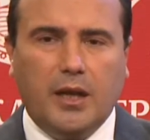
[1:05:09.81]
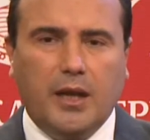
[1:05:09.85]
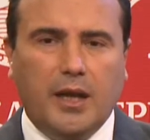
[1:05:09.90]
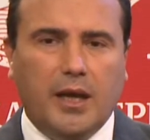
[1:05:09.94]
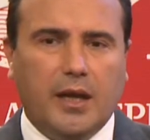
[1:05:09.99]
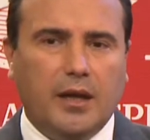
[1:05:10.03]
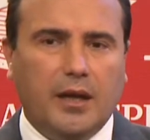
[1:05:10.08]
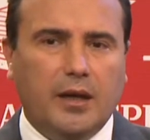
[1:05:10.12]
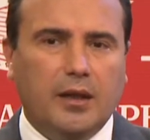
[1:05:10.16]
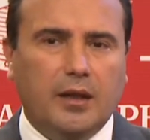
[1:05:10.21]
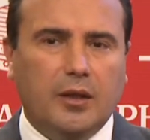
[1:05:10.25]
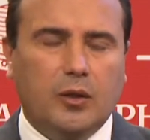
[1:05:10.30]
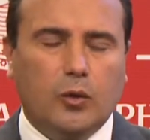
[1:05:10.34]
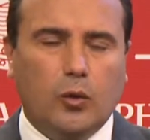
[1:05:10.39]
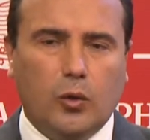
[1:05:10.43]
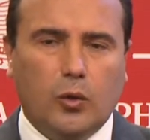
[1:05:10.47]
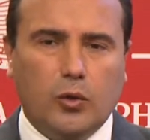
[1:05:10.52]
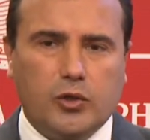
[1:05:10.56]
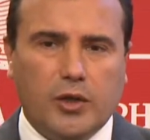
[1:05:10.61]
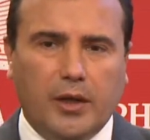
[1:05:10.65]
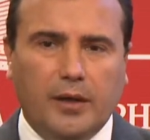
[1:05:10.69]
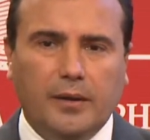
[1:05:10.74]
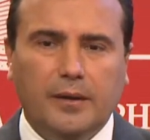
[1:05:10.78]
The
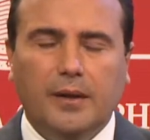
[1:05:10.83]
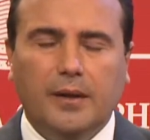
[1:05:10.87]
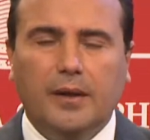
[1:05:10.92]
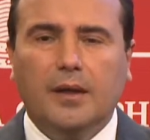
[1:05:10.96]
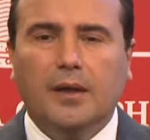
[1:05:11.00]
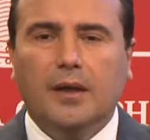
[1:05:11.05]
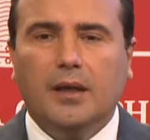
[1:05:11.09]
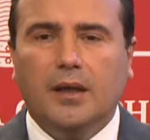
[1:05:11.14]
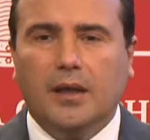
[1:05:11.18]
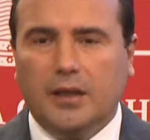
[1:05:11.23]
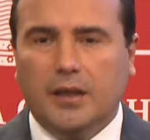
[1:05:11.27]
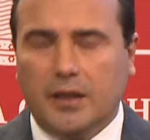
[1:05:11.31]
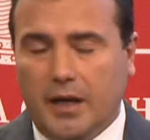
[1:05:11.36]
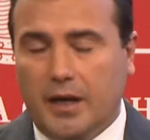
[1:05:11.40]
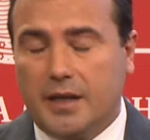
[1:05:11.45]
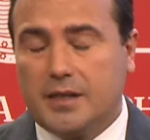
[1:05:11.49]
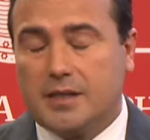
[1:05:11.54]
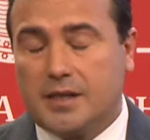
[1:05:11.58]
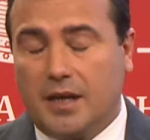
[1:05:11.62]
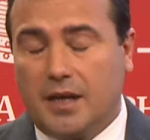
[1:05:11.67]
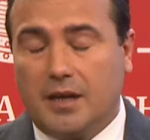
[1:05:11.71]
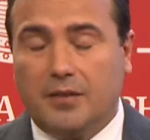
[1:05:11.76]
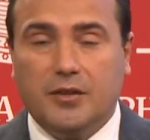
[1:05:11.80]
Minister of
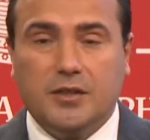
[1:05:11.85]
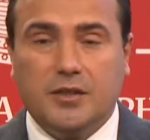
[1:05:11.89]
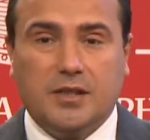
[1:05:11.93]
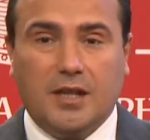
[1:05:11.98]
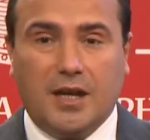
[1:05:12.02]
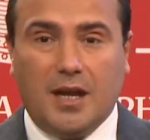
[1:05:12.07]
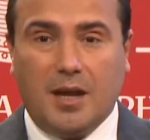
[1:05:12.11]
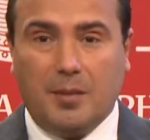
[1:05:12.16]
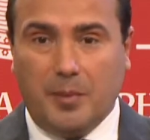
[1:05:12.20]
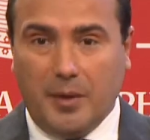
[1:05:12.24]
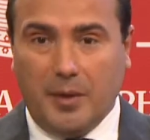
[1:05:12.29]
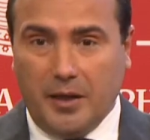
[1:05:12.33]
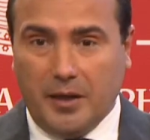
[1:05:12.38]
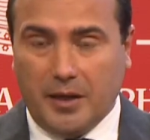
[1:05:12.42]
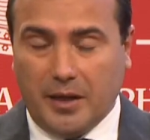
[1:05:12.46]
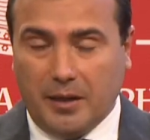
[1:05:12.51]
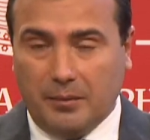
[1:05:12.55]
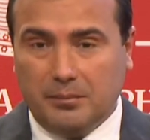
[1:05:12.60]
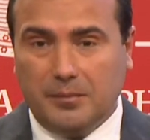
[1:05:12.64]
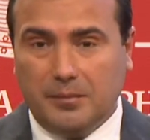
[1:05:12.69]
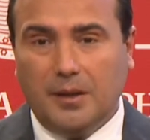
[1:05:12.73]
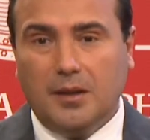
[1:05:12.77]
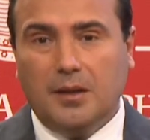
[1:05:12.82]
Agriculture had a
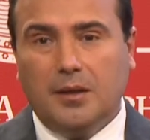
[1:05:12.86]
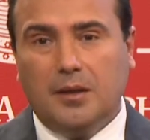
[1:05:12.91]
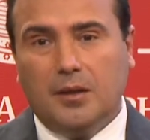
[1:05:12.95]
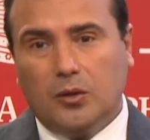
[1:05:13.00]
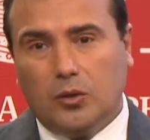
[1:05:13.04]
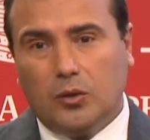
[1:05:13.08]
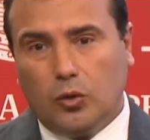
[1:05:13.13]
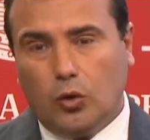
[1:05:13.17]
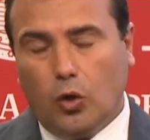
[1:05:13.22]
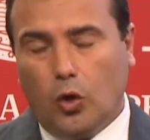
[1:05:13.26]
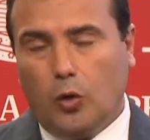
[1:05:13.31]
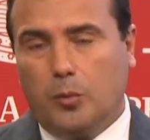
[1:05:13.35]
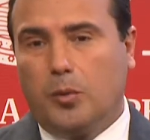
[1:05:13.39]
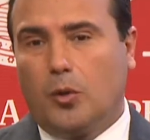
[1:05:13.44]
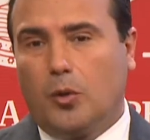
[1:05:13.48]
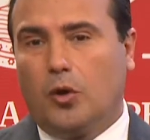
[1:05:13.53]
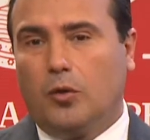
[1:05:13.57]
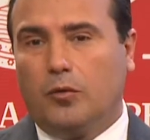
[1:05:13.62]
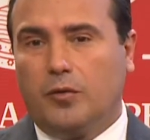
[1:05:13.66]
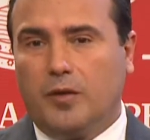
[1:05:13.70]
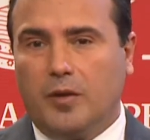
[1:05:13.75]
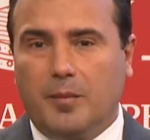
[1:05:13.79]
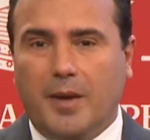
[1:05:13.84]
meeting with them, and
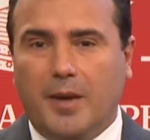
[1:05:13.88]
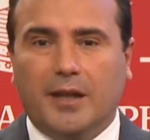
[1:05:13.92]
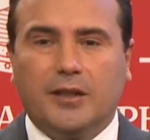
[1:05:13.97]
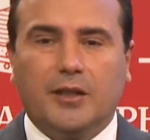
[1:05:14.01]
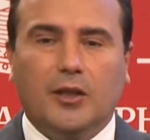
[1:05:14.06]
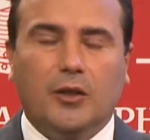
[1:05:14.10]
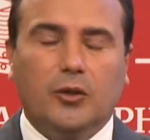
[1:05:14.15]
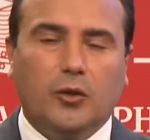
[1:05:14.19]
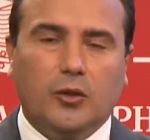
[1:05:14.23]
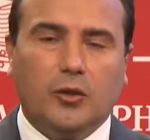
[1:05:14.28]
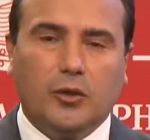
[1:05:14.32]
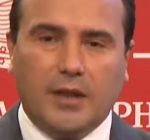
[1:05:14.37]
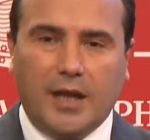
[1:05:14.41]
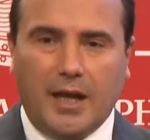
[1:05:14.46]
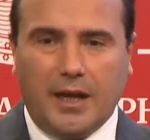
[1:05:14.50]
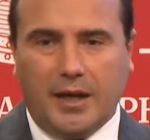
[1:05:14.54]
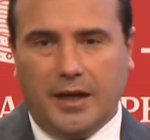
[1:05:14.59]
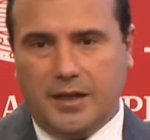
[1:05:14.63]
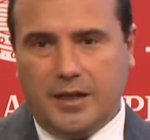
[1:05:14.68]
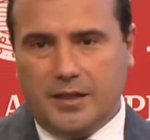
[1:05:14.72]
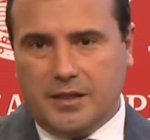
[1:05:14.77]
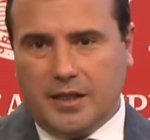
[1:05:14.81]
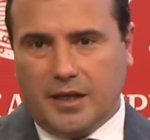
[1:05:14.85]
today I
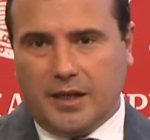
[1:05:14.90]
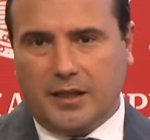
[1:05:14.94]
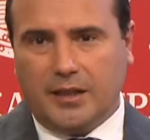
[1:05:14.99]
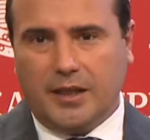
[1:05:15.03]
appeal